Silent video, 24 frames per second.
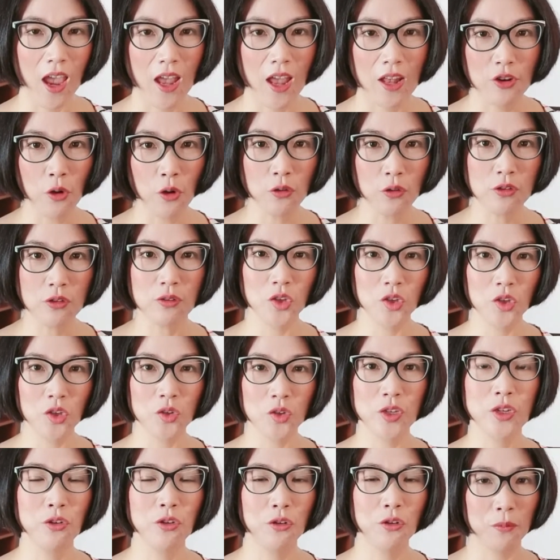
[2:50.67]
And also you
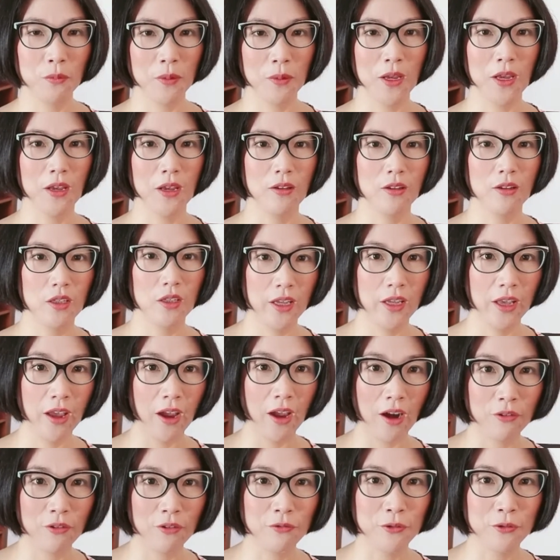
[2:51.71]
need to be
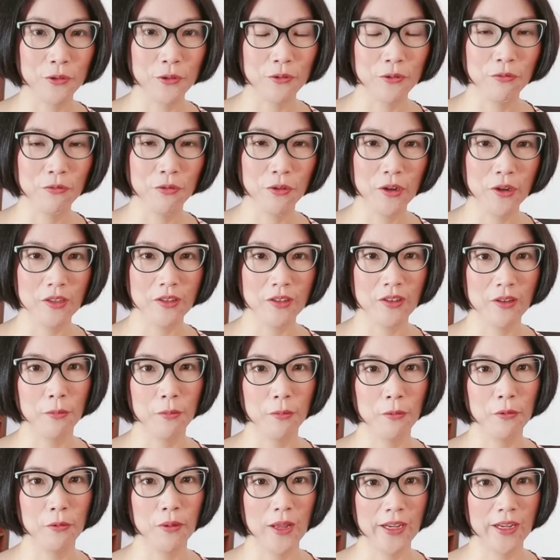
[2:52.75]
careful. For
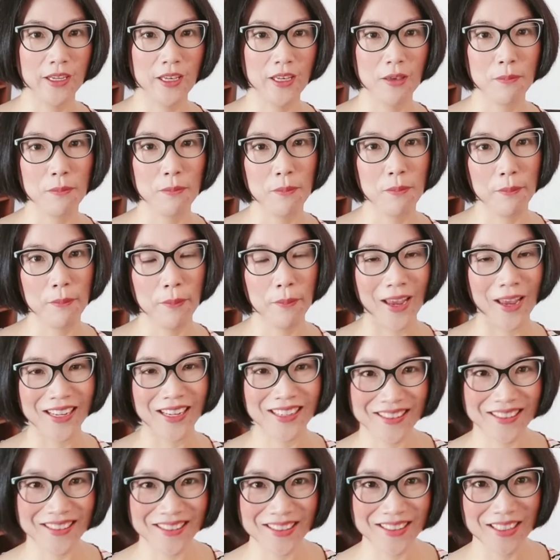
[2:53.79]
example, like in
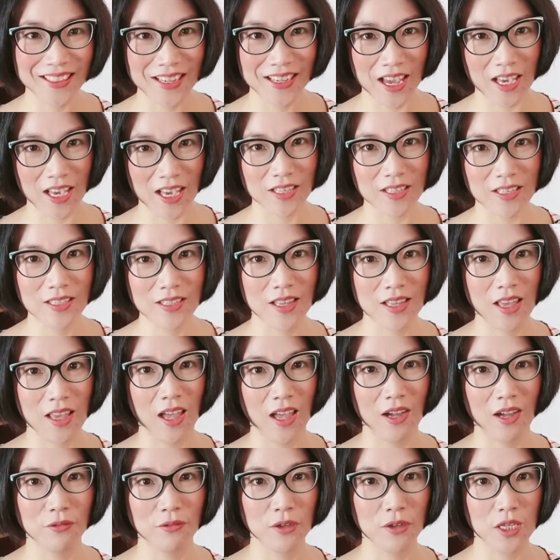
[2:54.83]
ByteDance's case, they
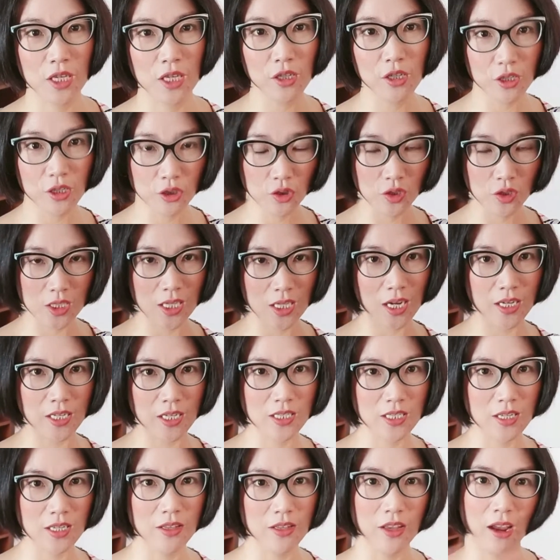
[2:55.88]
have an English
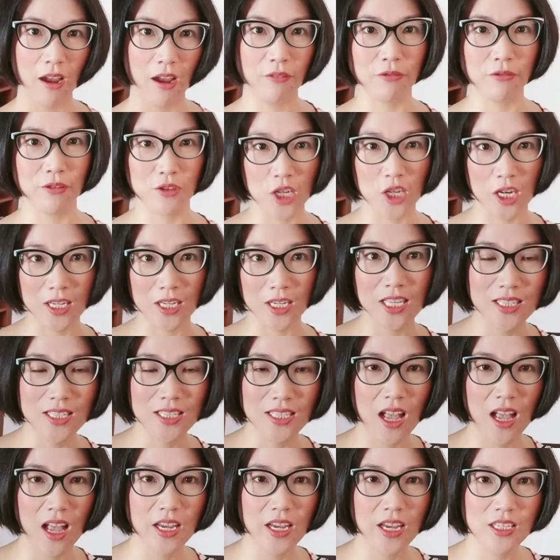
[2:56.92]
site and they have a Chinese
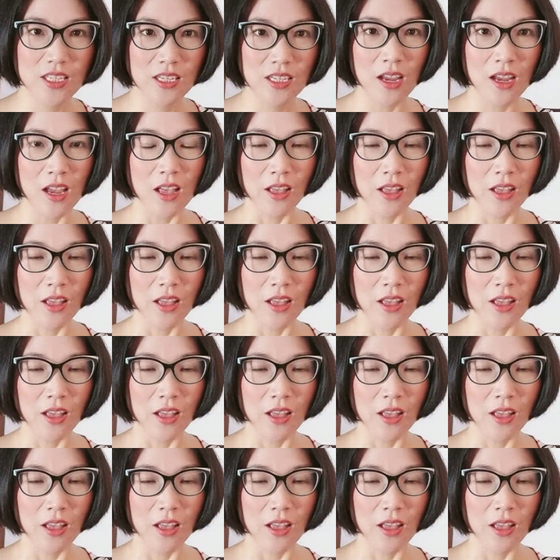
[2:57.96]
site.